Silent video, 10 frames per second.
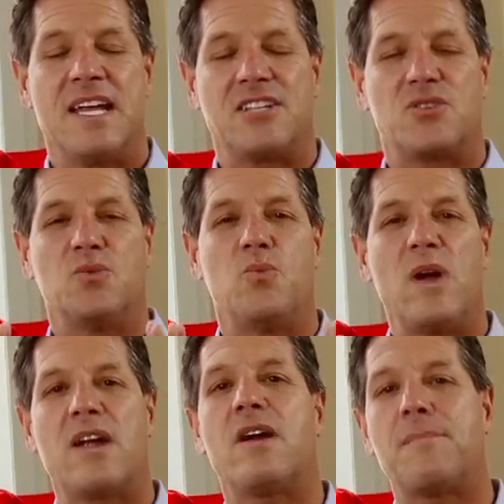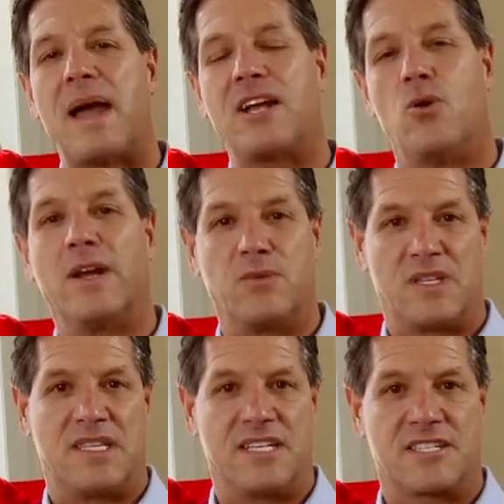And so where am I going
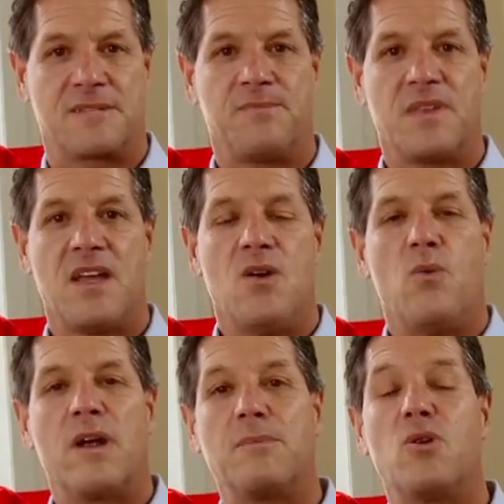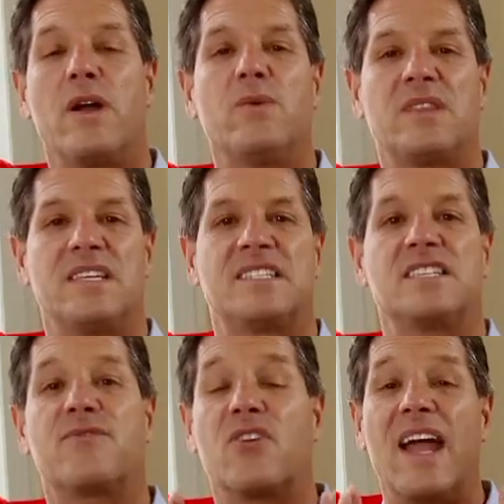with this? Where I'm going with this
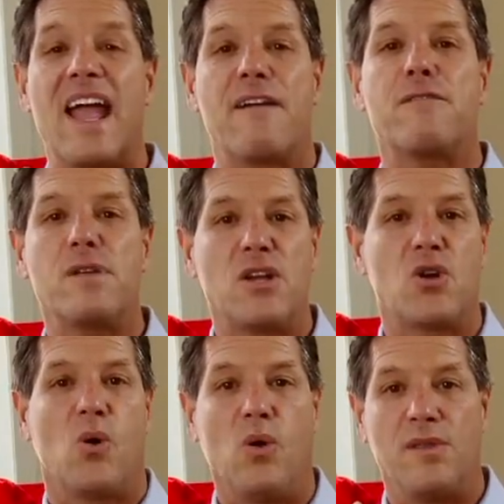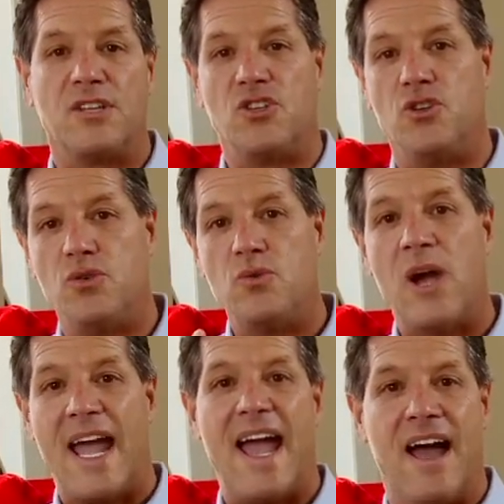is for every goal that you
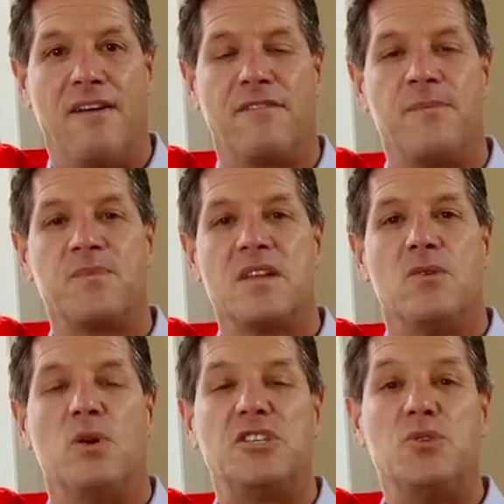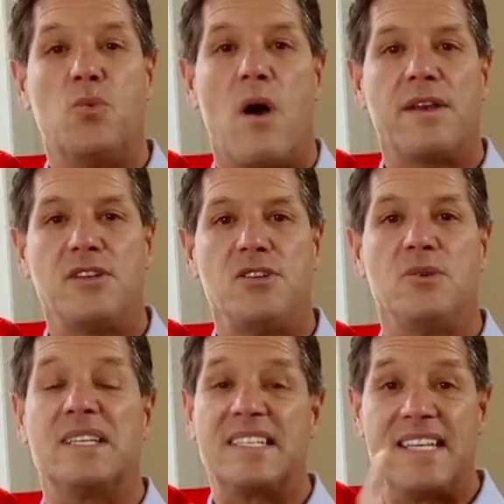have, what you want to
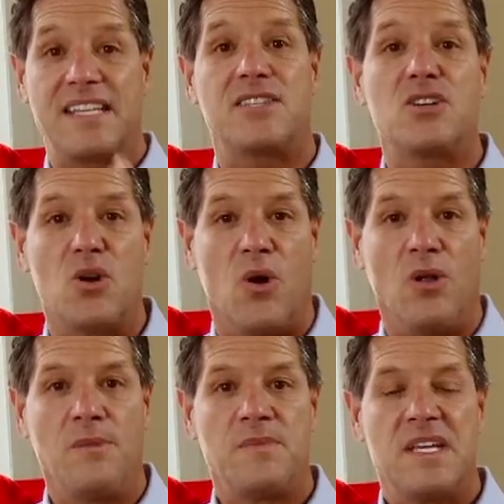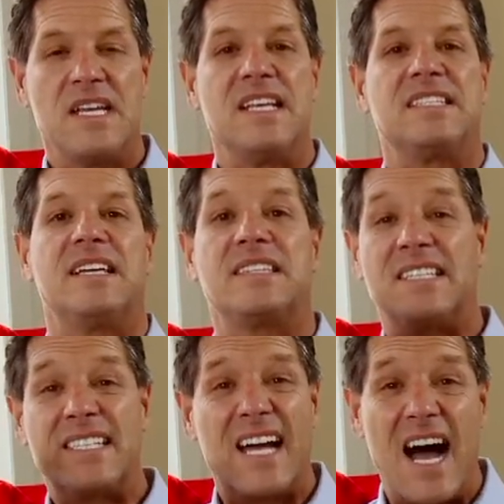do is set the goal, set
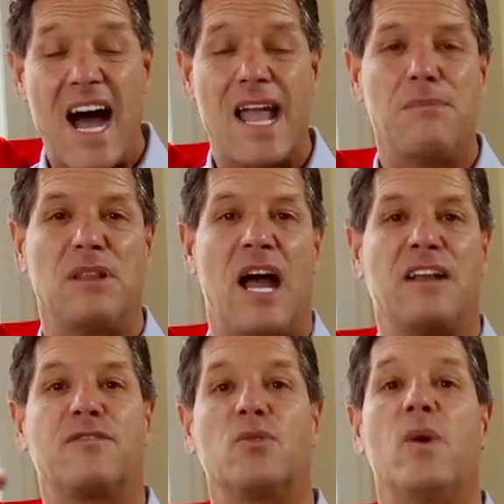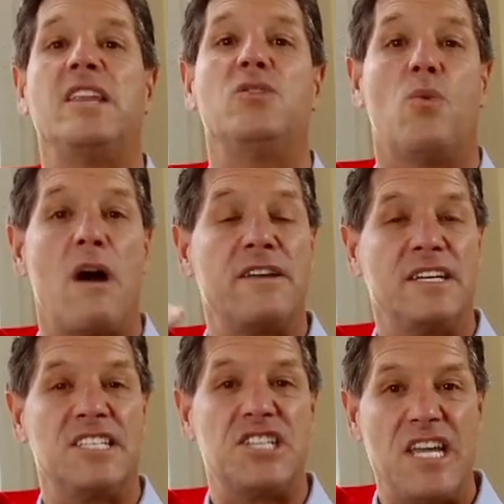the timeline for when you want to
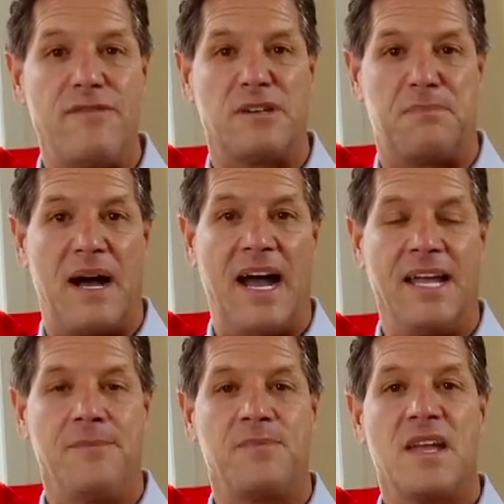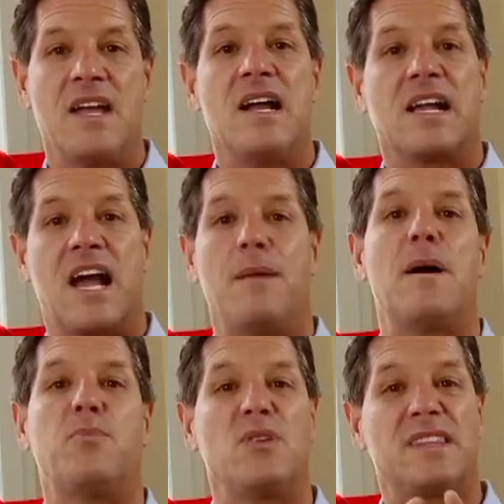achieve it by, come
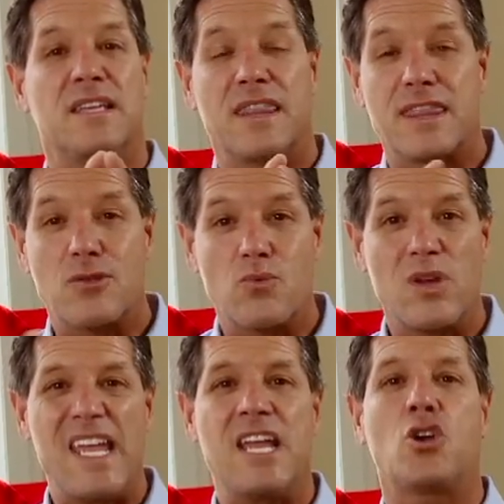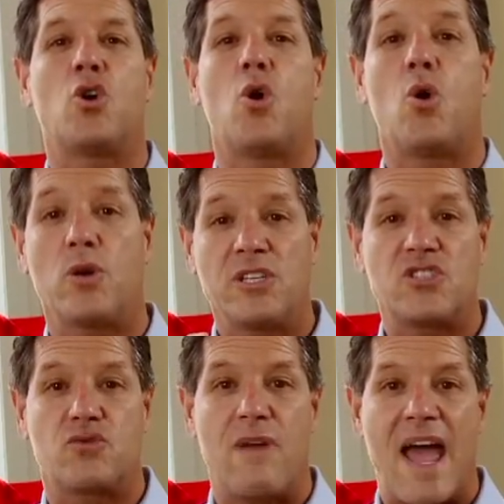up with the 3 core
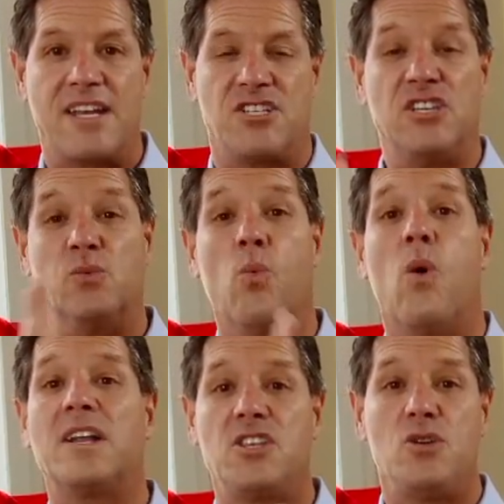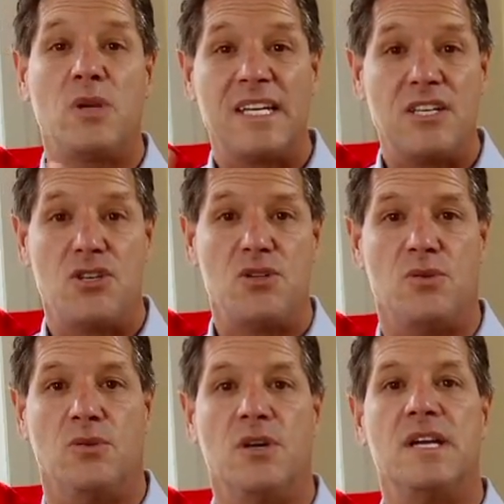strategies, what you can
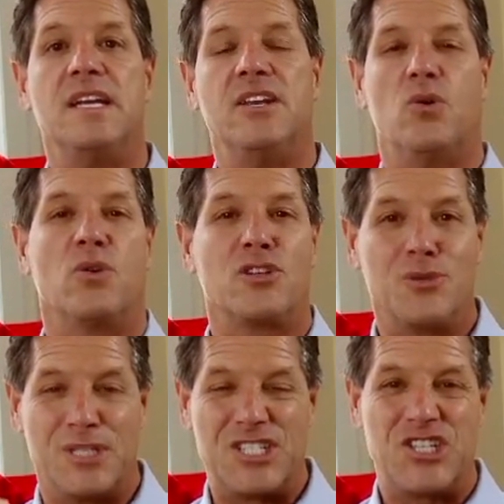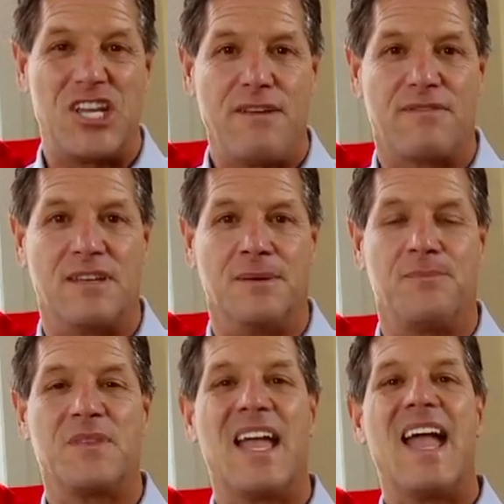do in order to achieve
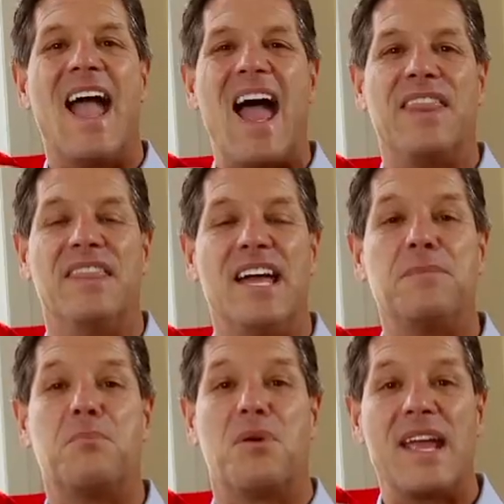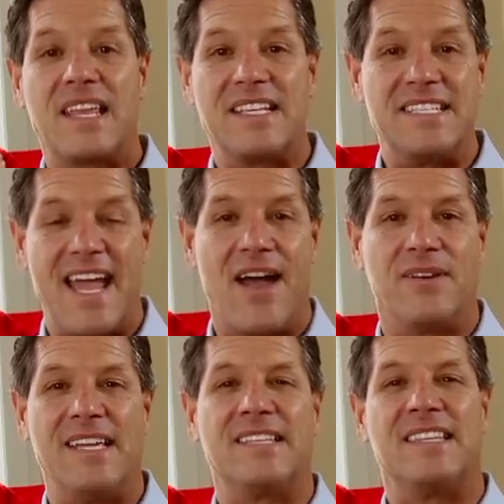them, and then break it
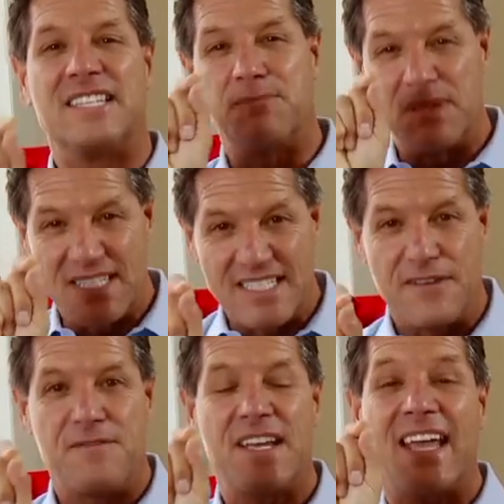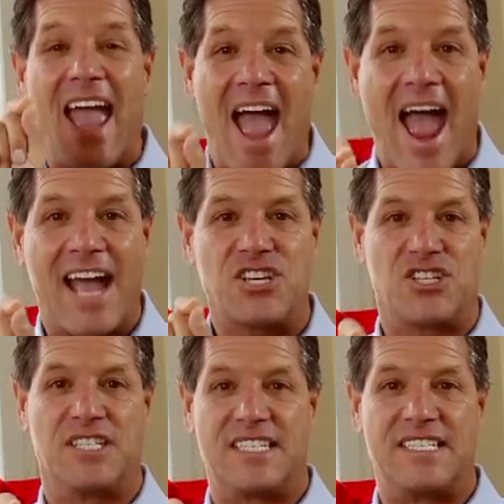down into the specific
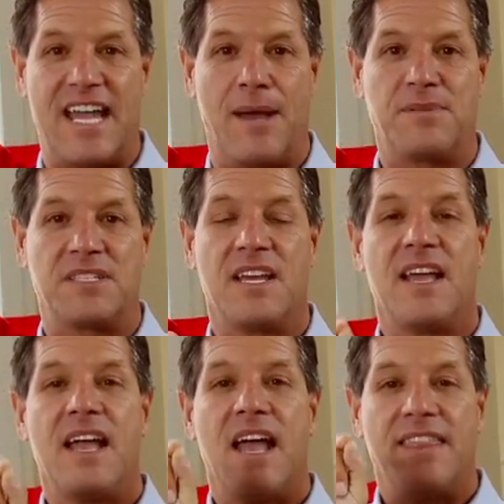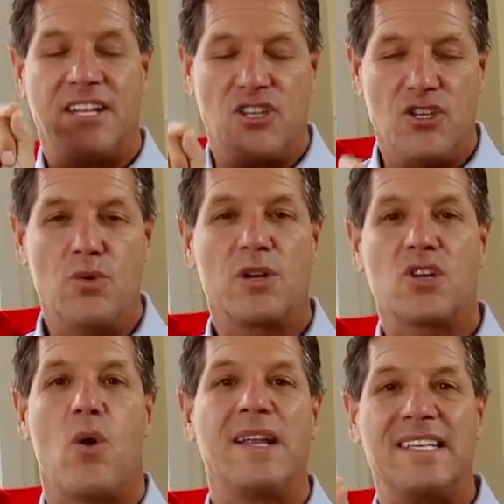action steps that you are
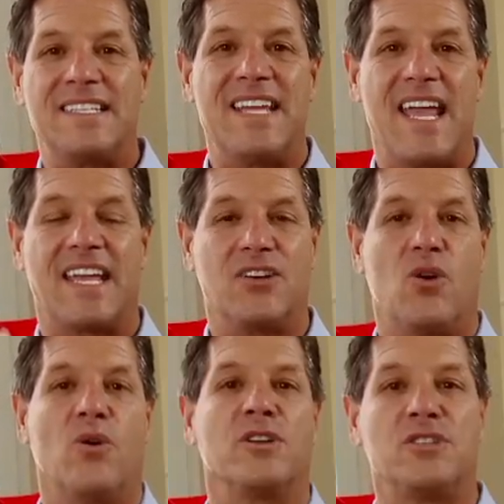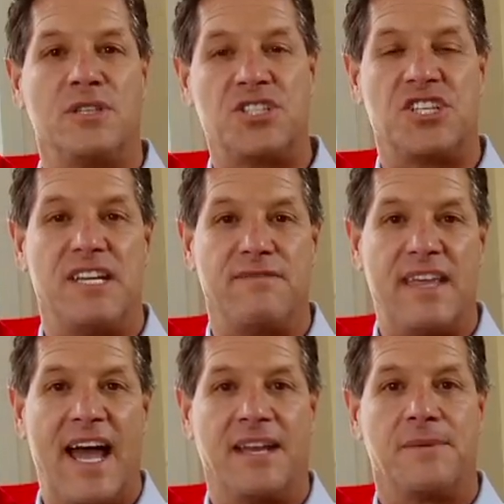going to take in order to achieve
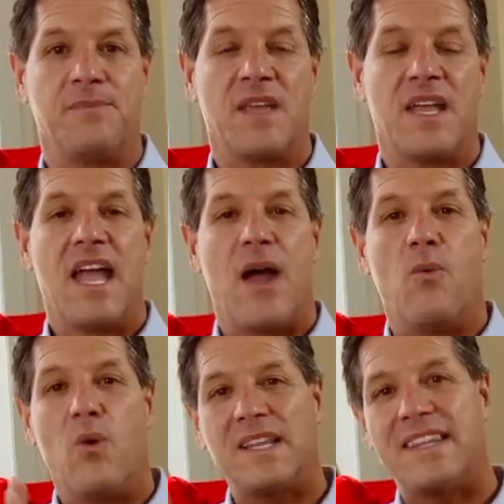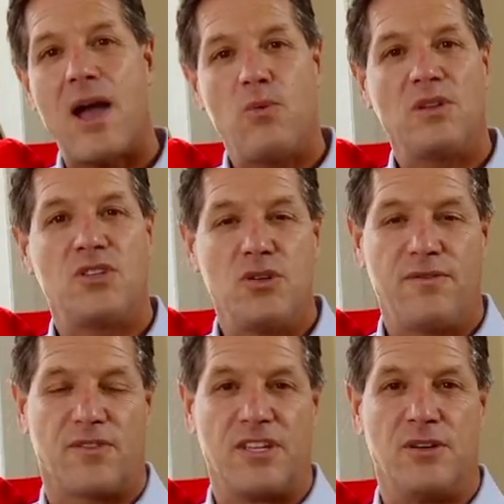that. And what that will do
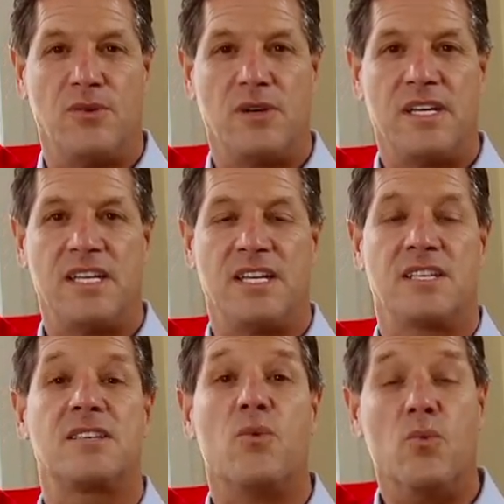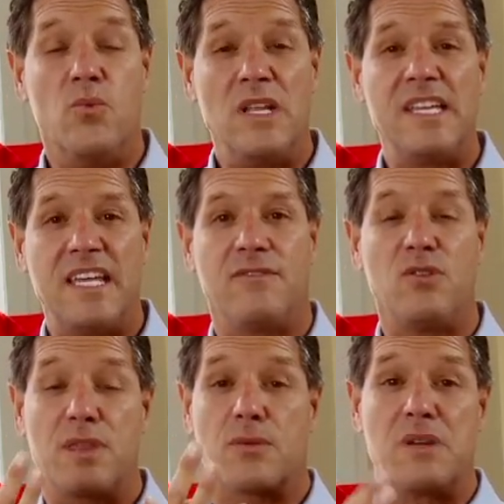for you is really give
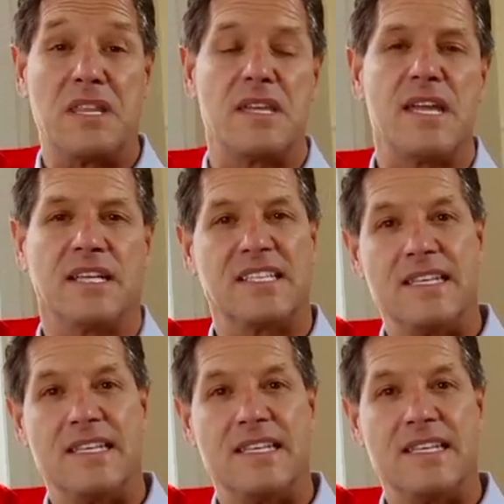you 3 things.